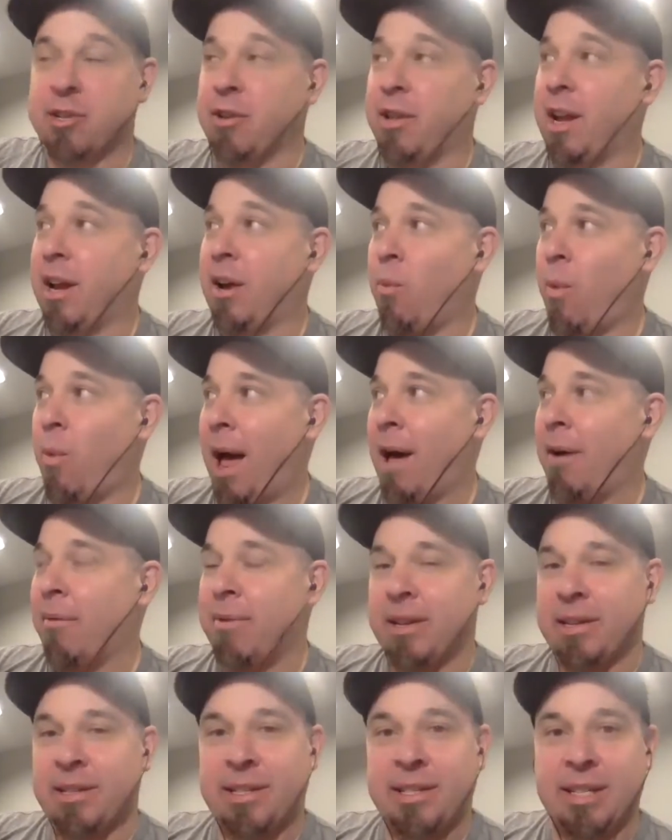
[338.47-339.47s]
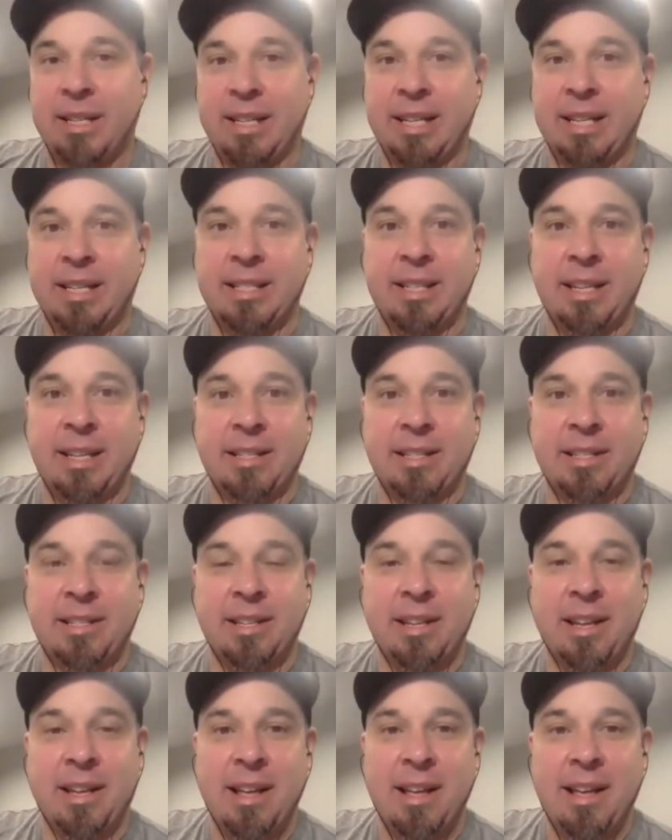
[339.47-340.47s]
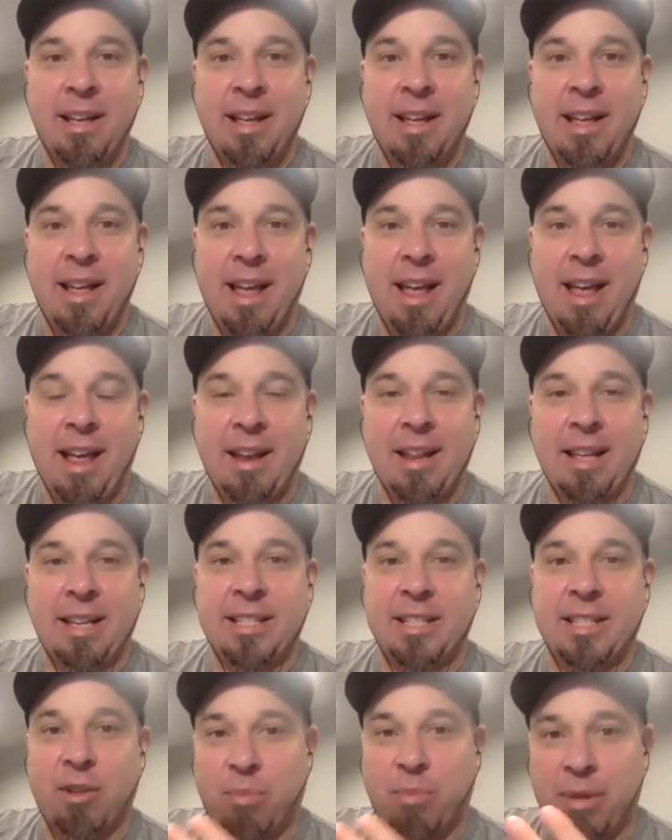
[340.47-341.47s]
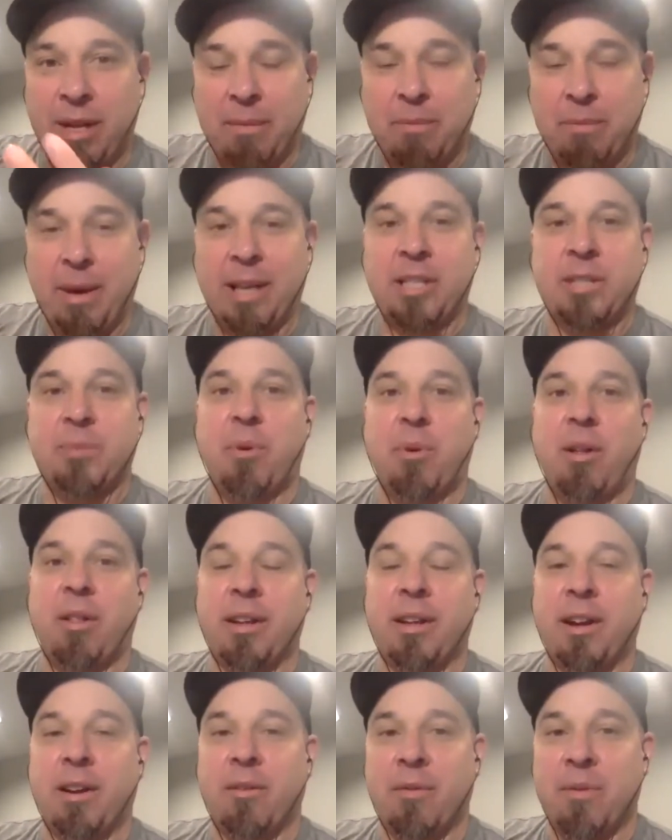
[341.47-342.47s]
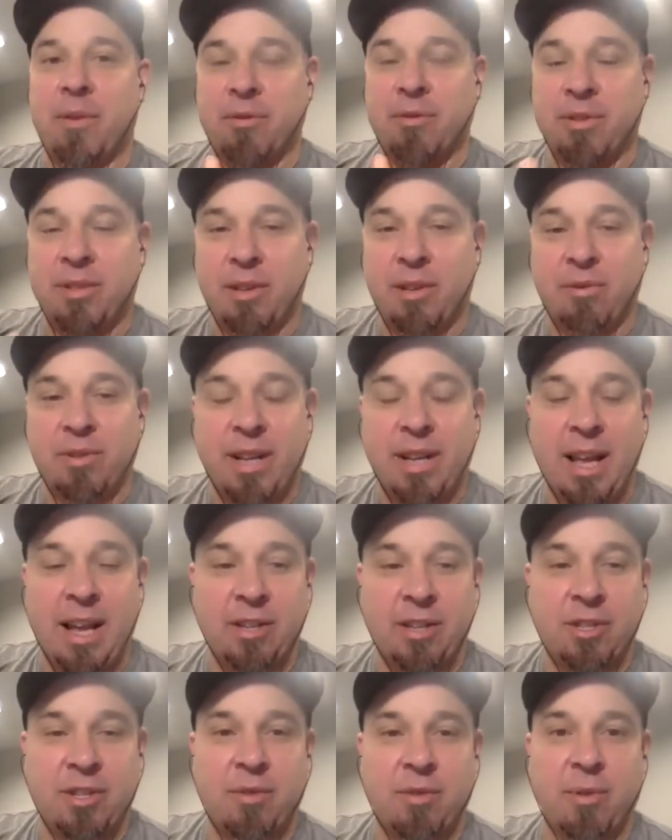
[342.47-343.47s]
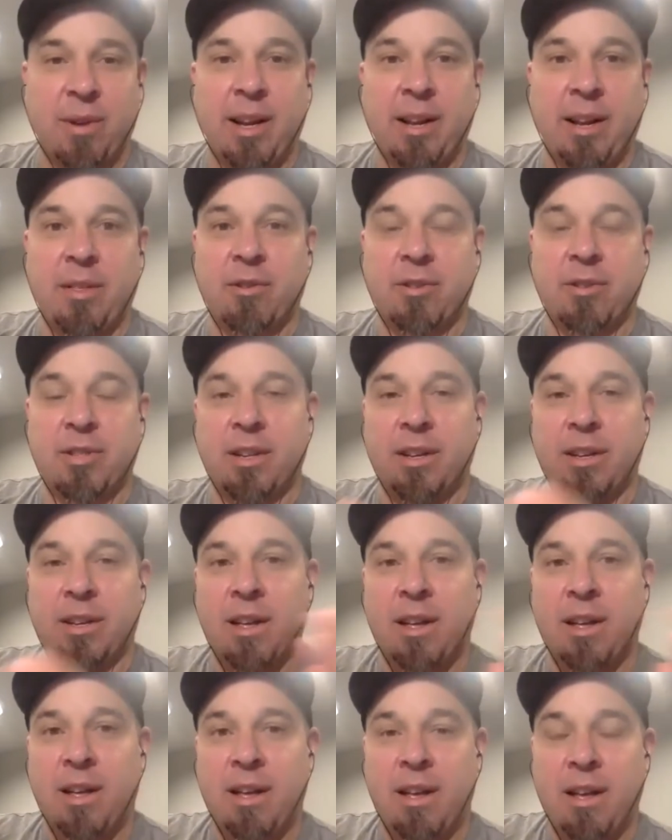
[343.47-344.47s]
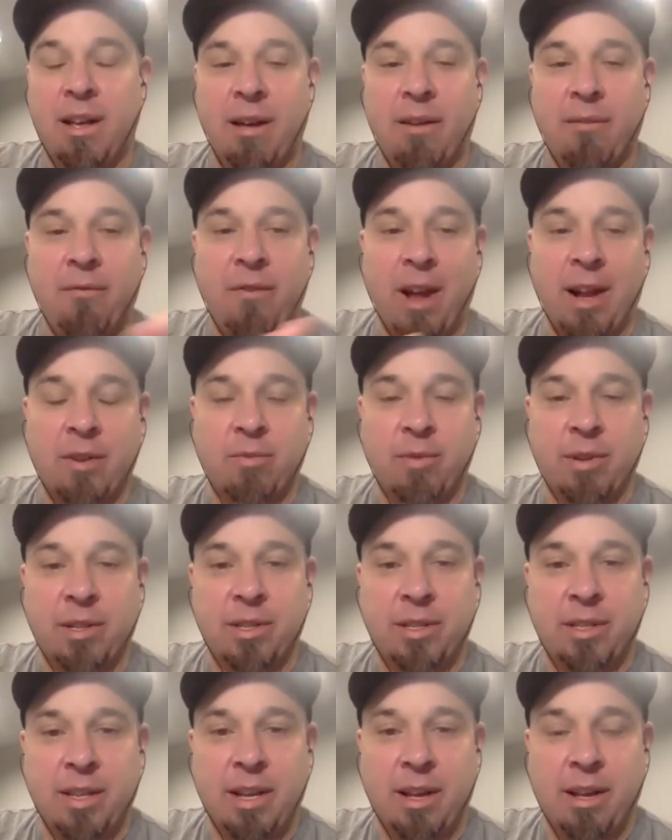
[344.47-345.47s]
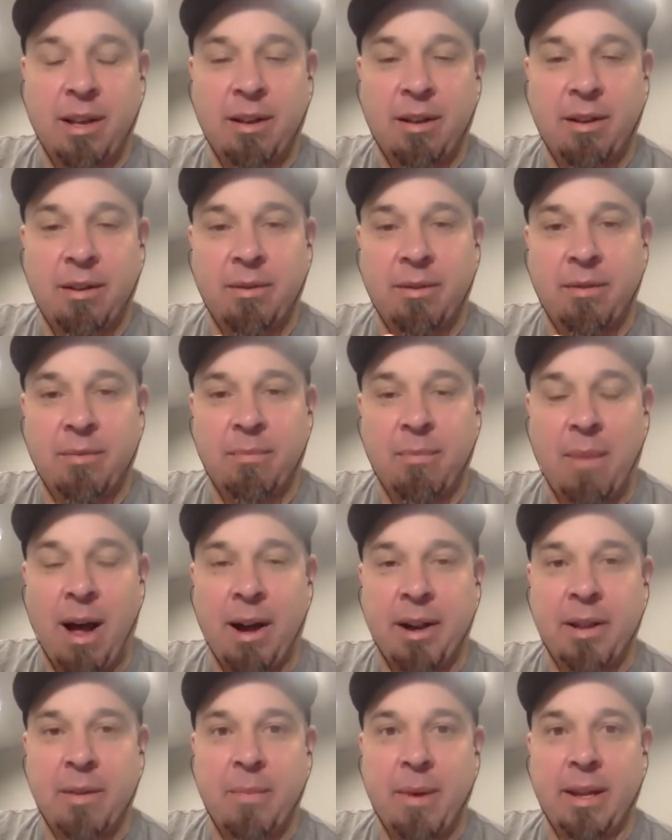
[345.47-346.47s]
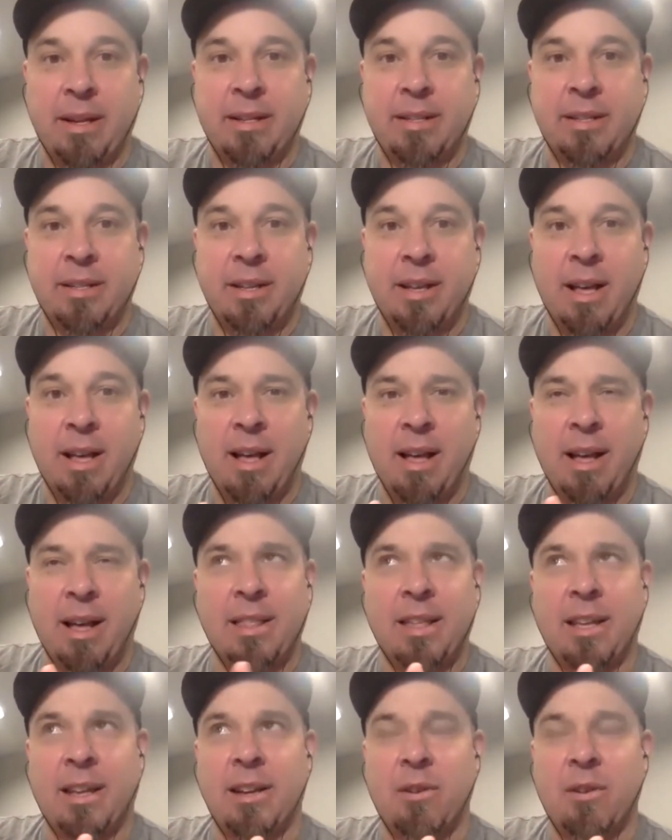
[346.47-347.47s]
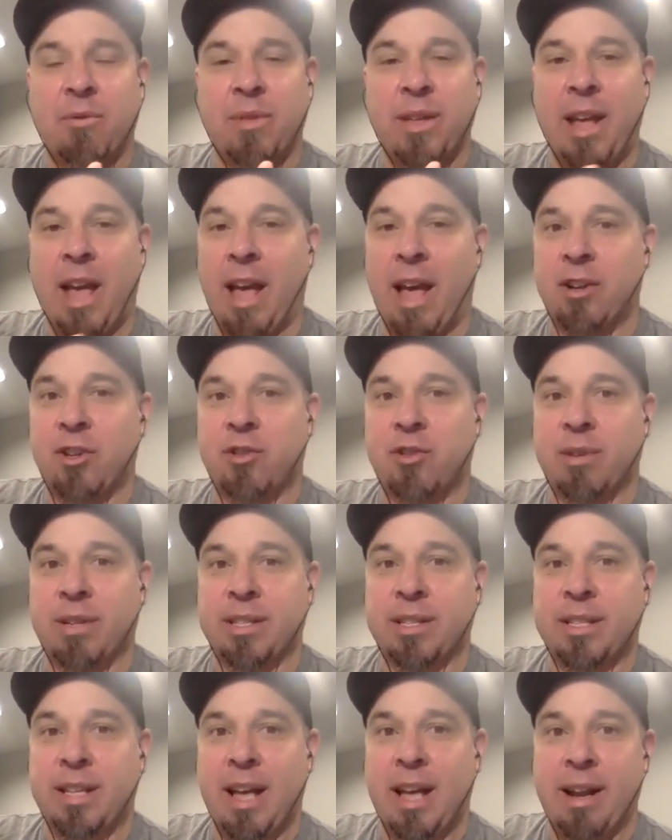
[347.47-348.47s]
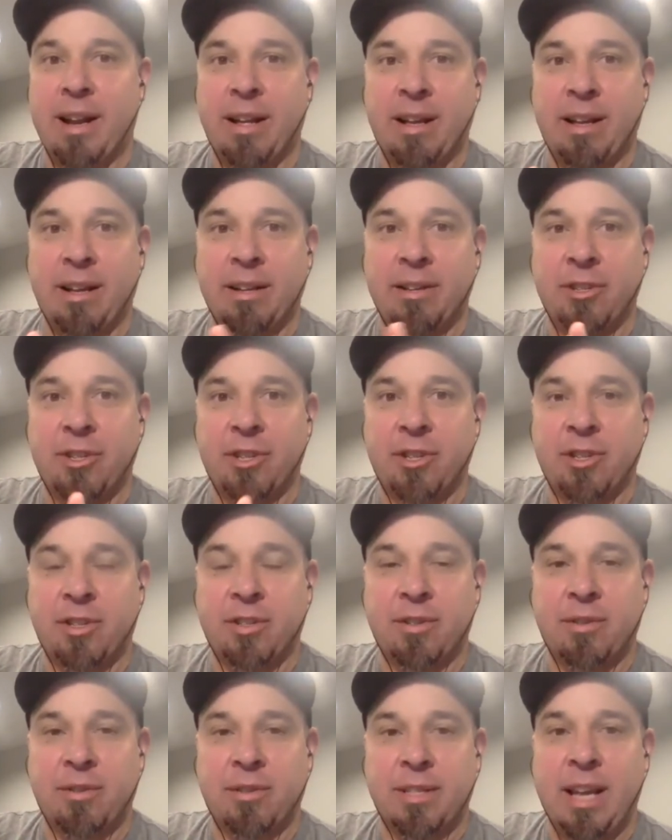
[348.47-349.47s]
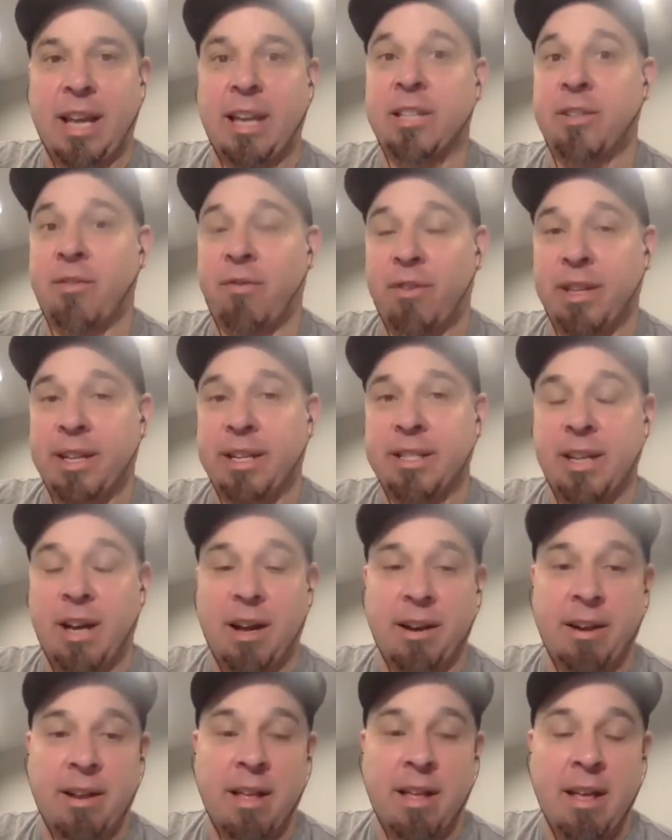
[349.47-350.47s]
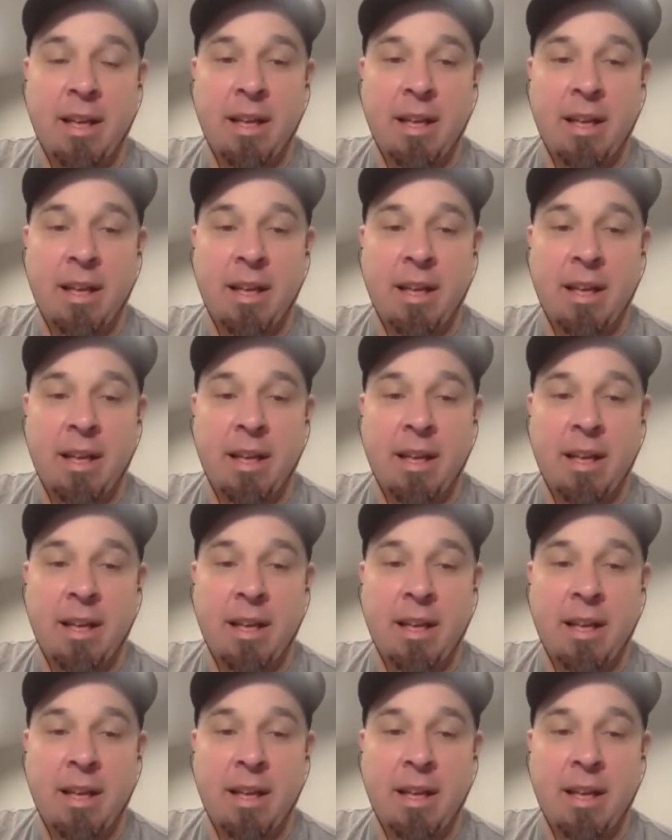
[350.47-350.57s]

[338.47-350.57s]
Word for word: You're like, wow, this still exists, and they still play baseball here. And there's there's history, and there's a a veterans uh, monument, uh, I think near the entrance that uh, is just tastefully done.